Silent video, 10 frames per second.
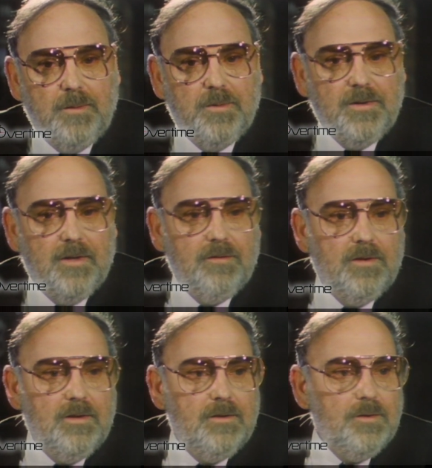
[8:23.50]
He would
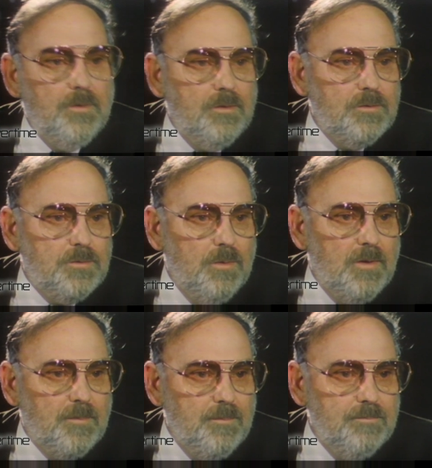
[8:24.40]
never
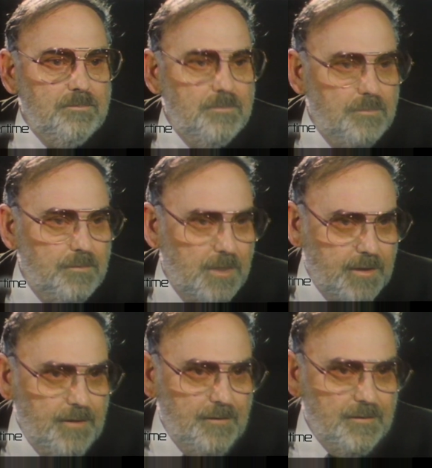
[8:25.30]
talk
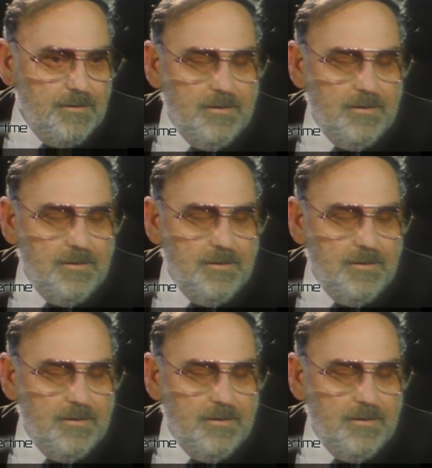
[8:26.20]
money.